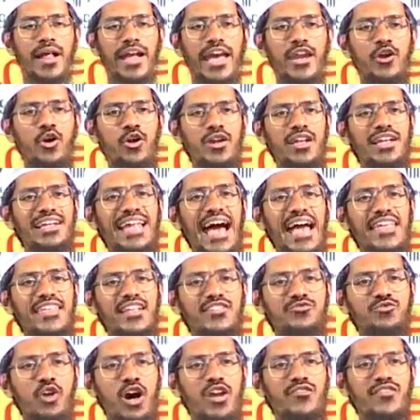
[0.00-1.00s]
can only
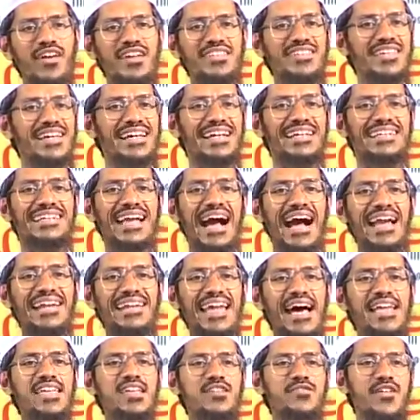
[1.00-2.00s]
digest non-veg,
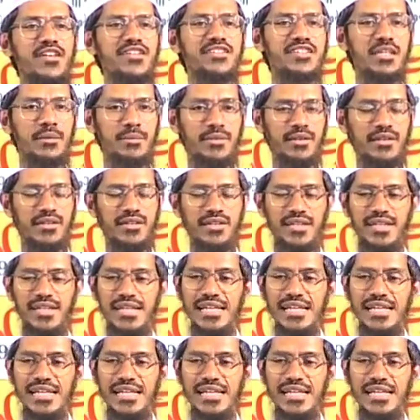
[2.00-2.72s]
can't digest vegetable.